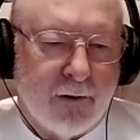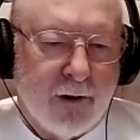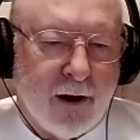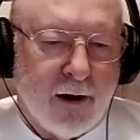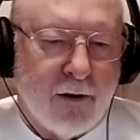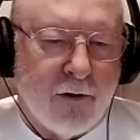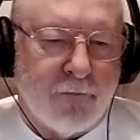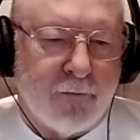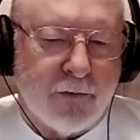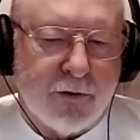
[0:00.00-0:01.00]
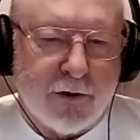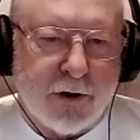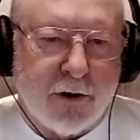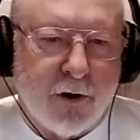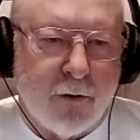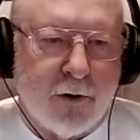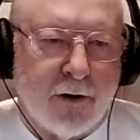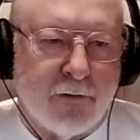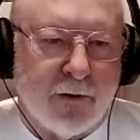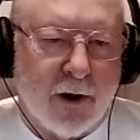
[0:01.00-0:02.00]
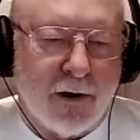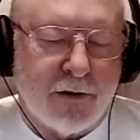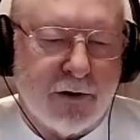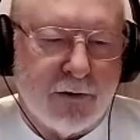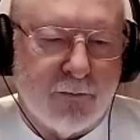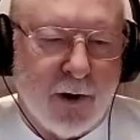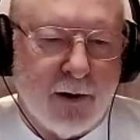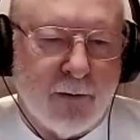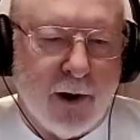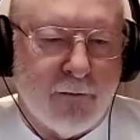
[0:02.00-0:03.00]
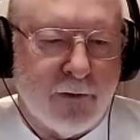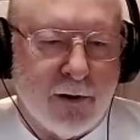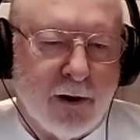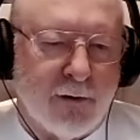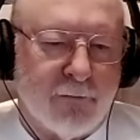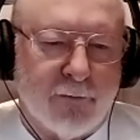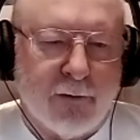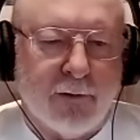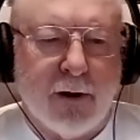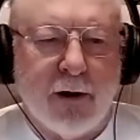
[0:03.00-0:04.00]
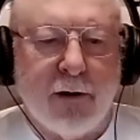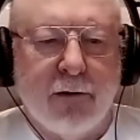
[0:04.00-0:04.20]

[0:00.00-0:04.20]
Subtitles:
I don't know if it was just a coating of ice that made them heavy enough that the